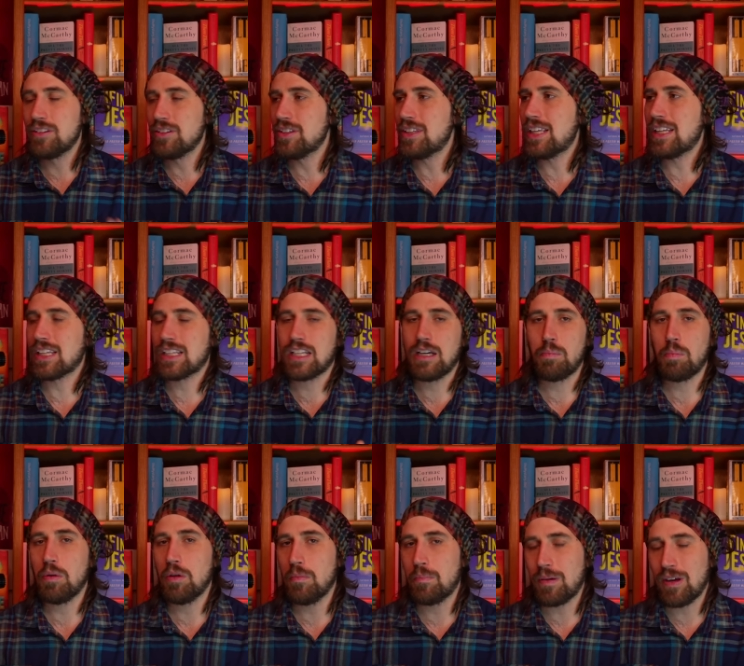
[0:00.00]
other than a
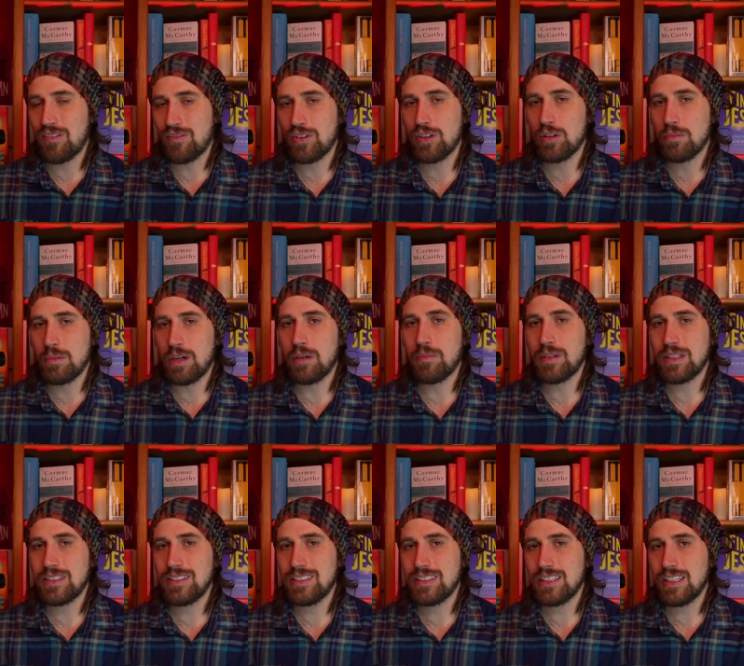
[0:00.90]
couple pivotal
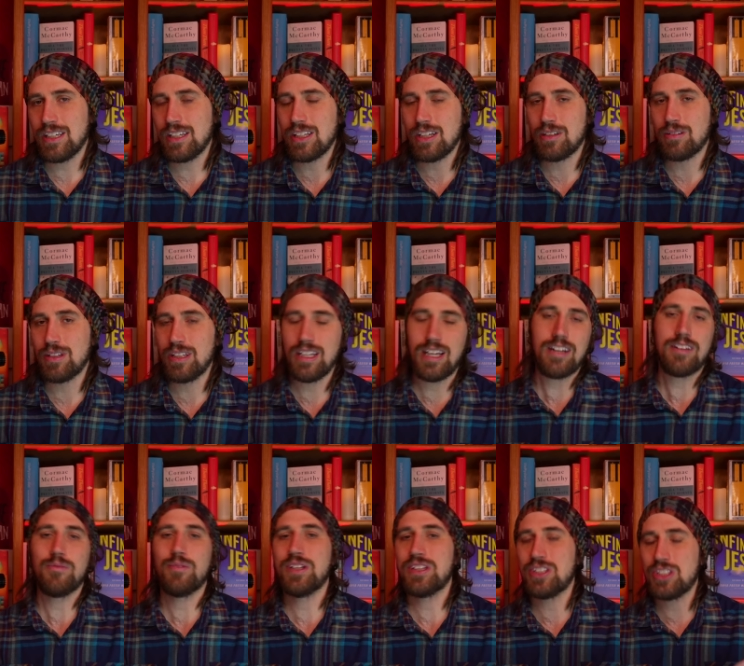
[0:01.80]
moments, you know, a lot
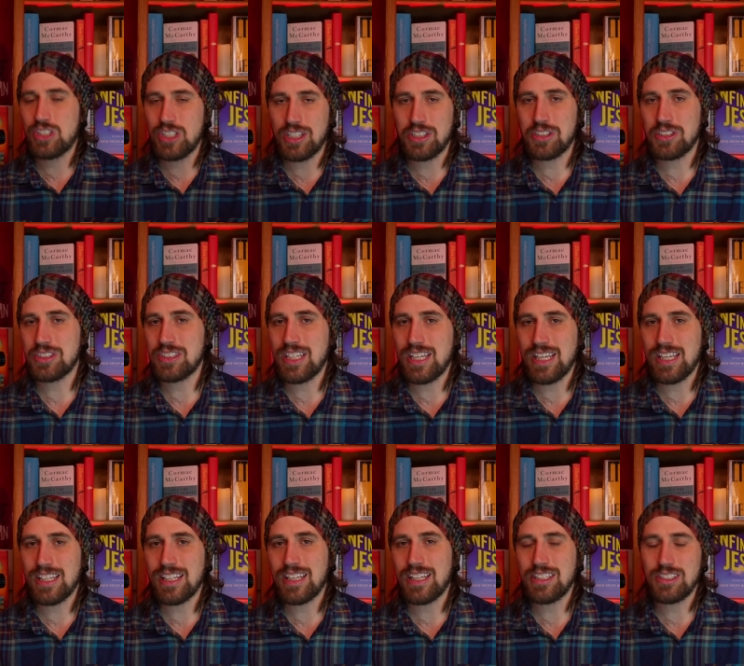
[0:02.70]
of what the judge is
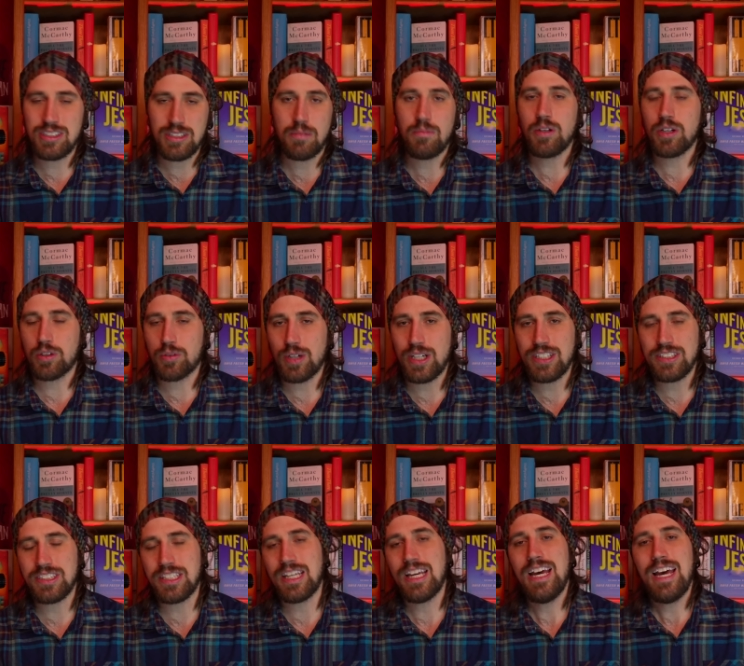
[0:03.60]
saying is somewhat
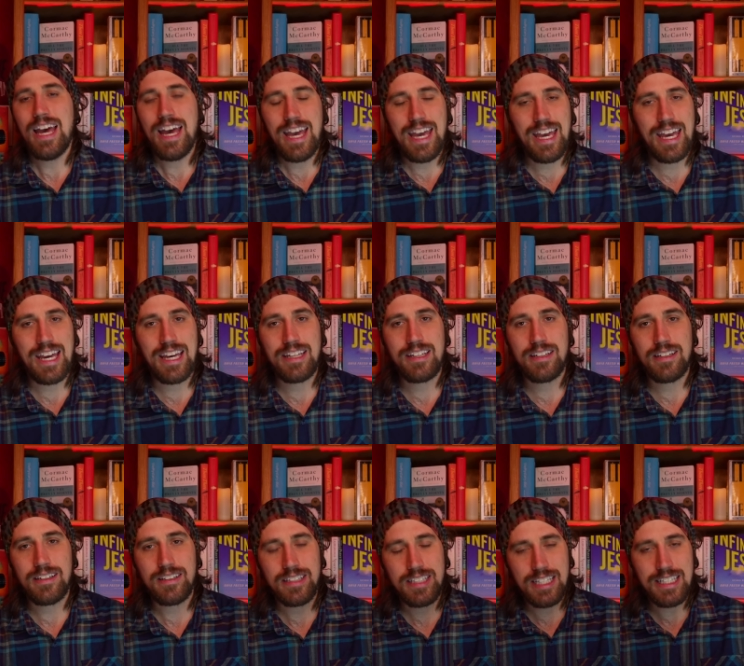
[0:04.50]
crazy. And
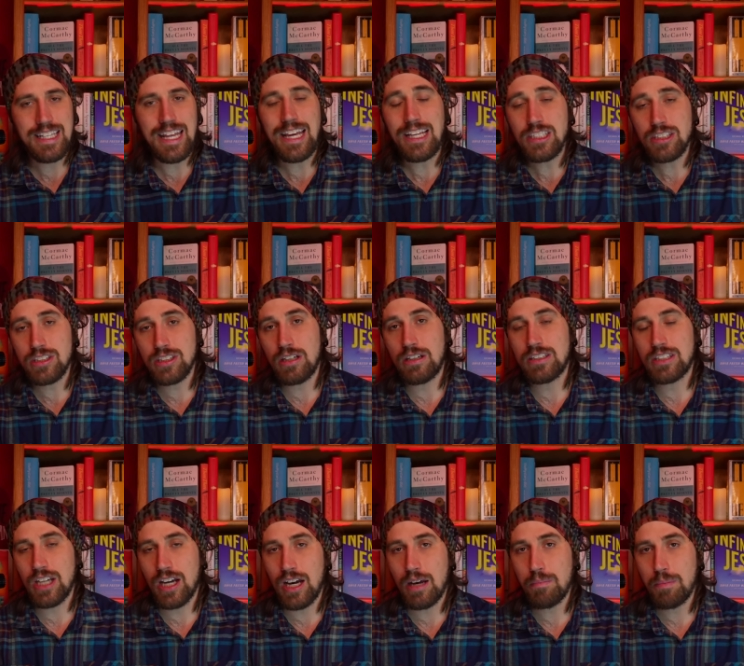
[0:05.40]
today's
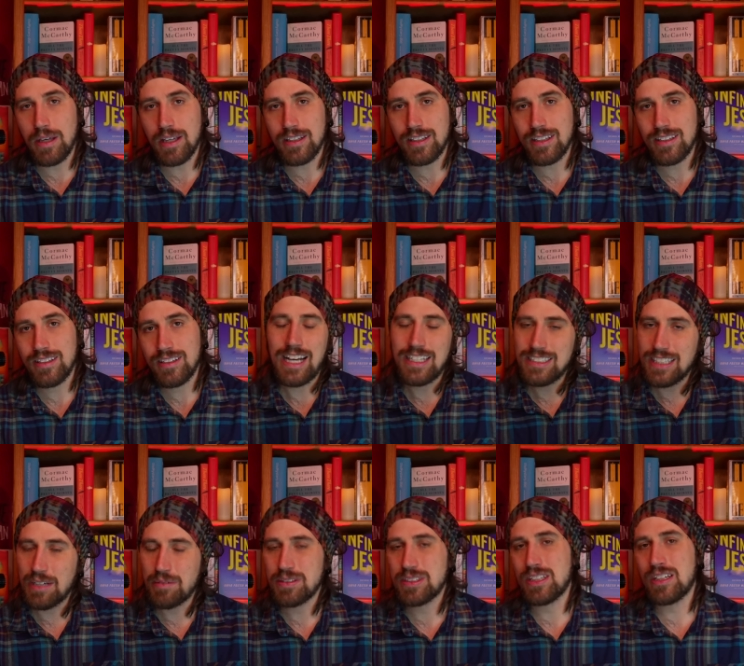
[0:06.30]
topic, as
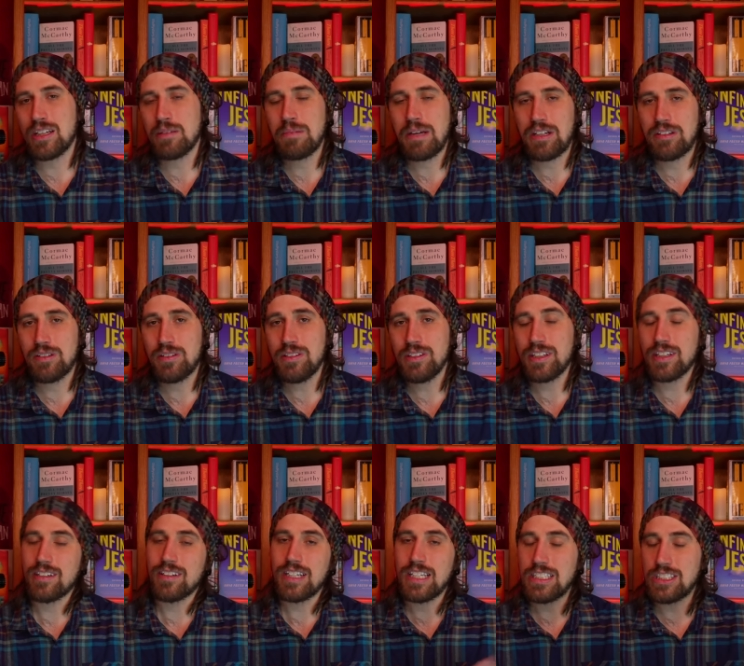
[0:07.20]
I was talking about
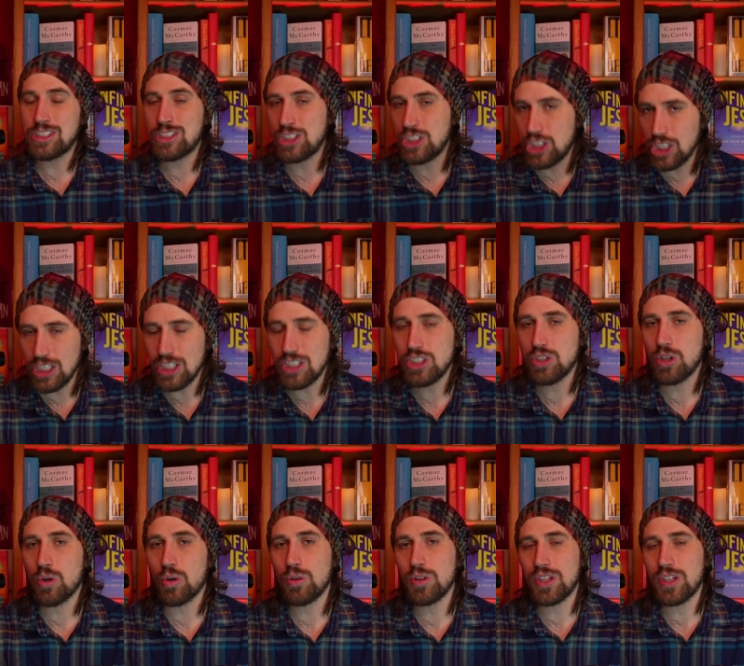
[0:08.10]
earlier, is Judge
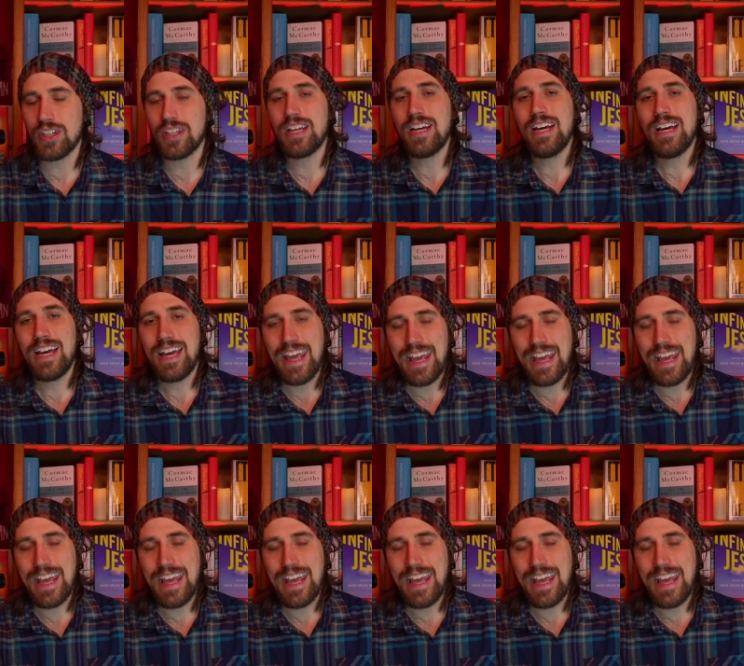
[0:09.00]
Holden